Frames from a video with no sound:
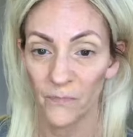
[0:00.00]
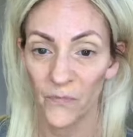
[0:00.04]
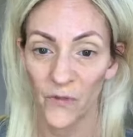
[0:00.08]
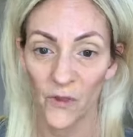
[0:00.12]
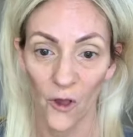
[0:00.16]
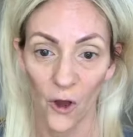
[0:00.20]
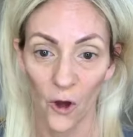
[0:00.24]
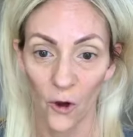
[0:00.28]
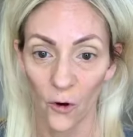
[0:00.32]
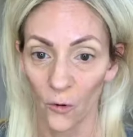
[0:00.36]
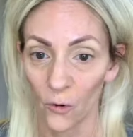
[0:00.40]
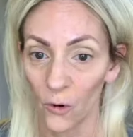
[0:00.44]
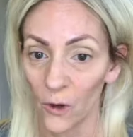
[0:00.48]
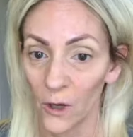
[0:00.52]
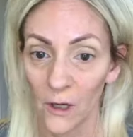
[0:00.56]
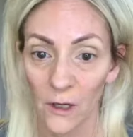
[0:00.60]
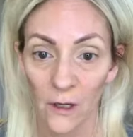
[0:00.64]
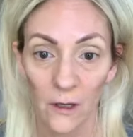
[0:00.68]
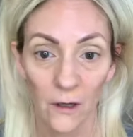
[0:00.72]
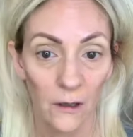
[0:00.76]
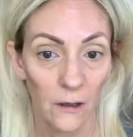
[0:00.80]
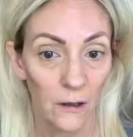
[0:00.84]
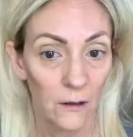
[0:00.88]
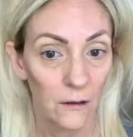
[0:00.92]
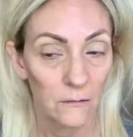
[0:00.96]
So
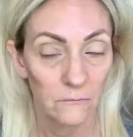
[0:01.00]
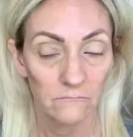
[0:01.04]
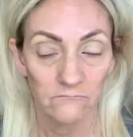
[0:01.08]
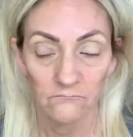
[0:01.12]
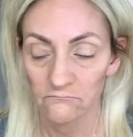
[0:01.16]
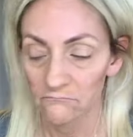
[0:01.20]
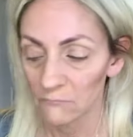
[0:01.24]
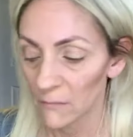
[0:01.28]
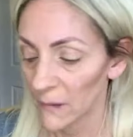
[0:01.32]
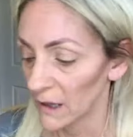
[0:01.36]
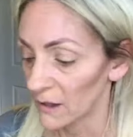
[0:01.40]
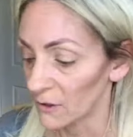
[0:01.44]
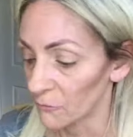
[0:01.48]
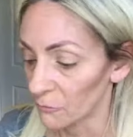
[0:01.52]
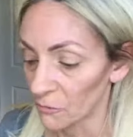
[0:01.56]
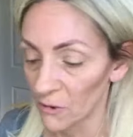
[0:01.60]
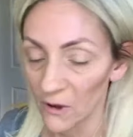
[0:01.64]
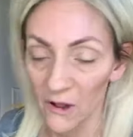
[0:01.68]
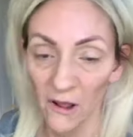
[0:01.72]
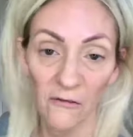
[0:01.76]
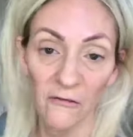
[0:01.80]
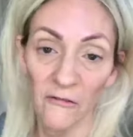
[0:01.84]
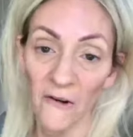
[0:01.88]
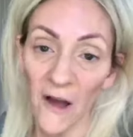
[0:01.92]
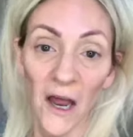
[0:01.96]
it's
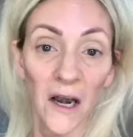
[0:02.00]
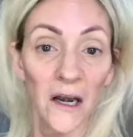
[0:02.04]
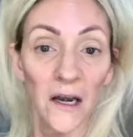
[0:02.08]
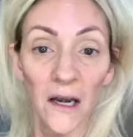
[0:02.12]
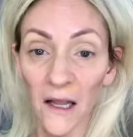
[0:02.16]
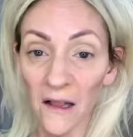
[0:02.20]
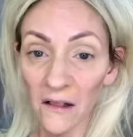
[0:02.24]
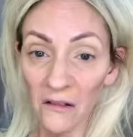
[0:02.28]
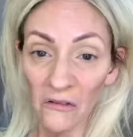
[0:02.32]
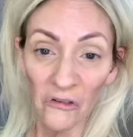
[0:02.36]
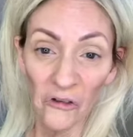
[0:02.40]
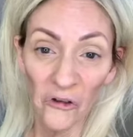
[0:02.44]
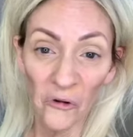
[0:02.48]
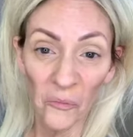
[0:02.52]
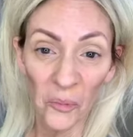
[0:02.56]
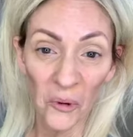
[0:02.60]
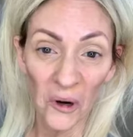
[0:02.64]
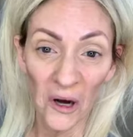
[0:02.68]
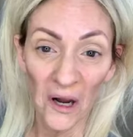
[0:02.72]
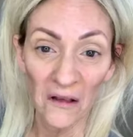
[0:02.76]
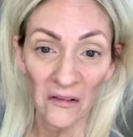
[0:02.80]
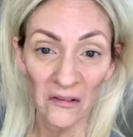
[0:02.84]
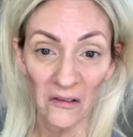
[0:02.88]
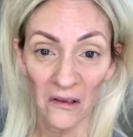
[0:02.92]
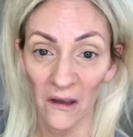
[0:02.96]
really fun. It's super
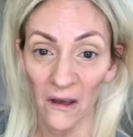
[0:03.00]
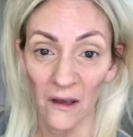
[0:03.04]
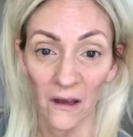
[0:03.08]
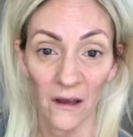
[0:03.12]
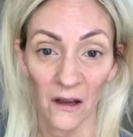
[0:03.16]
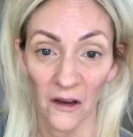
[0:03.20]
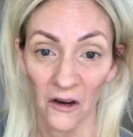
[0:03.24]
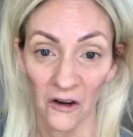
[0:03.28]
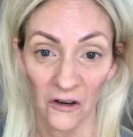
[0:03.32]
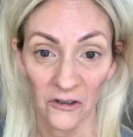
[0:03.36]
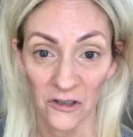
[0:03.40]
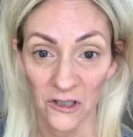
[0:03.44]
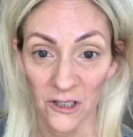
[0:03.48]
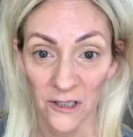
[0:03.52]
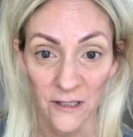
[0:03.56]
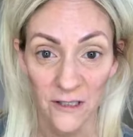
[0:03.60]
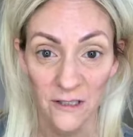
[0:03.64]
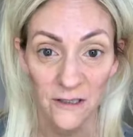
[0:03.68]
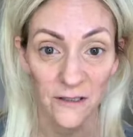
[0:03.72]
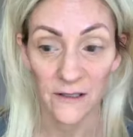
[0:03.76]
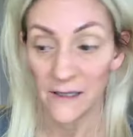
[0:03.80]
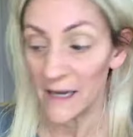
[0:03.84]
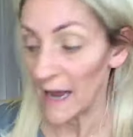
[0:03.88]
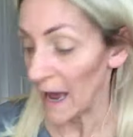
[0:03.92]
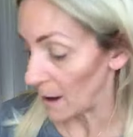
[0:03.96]
easy. You're
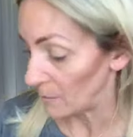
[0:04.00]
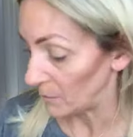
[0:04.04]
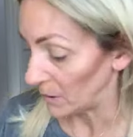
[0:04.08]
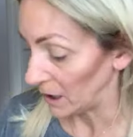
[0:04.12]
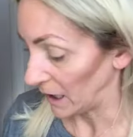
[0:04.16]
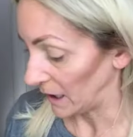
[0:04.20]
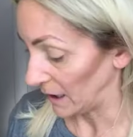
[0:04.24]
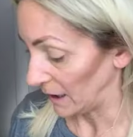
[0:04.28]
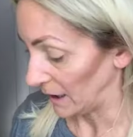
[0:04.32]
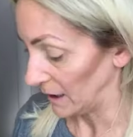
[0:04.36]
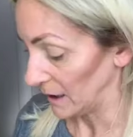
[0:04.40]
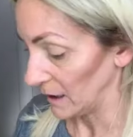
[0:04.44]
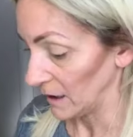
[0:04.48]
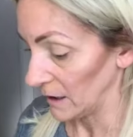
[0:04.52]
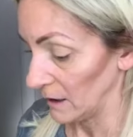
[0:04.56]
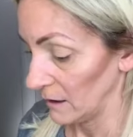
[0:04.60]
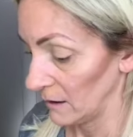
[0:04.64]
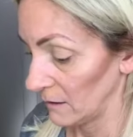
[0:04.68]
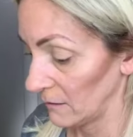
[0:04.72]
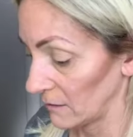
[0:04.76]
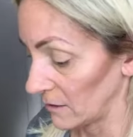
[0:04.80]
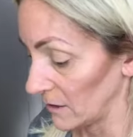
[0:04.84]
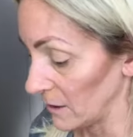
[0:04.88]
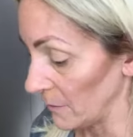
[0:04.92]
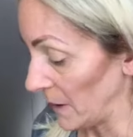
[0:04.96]
just dabbing in
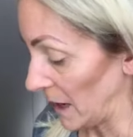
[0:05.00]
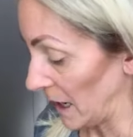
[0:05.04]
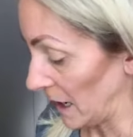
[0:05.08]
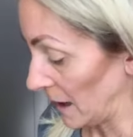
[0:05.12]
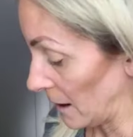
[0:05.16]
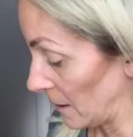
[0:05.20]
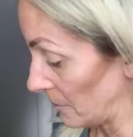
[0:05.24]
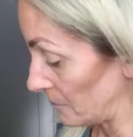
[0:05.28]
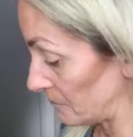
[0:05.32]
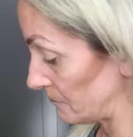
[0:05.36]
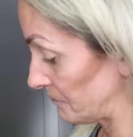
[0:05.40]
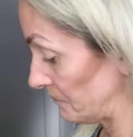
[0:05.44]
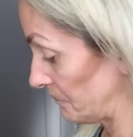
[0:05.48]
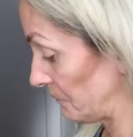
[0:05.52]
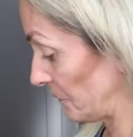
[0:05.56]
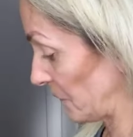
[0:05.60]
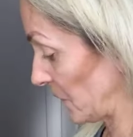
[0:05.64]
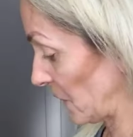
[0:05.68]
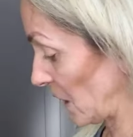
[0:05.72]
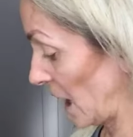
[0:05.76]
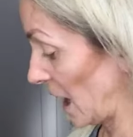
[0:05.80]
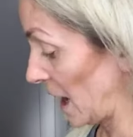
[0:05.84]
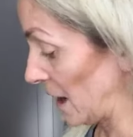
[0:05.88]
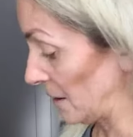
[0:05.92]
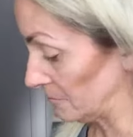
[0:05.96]
the makeup.
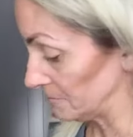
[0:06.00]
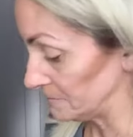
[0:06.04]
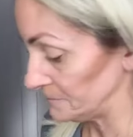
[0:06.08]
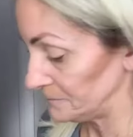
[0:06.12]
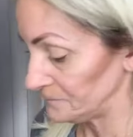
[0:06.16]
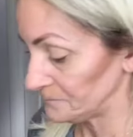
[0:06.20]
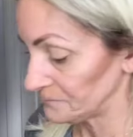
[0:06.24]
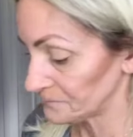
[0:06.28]
Okay.